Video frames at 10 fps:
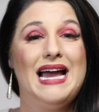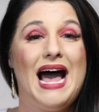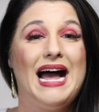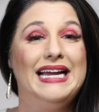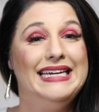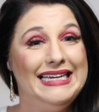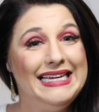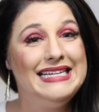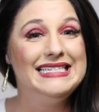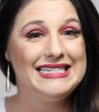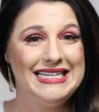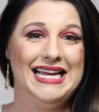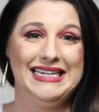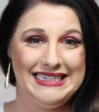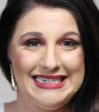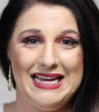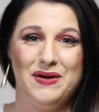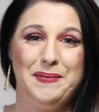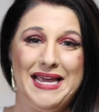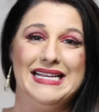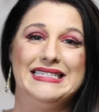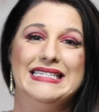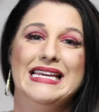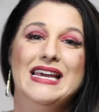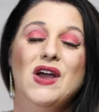high-end clientele base?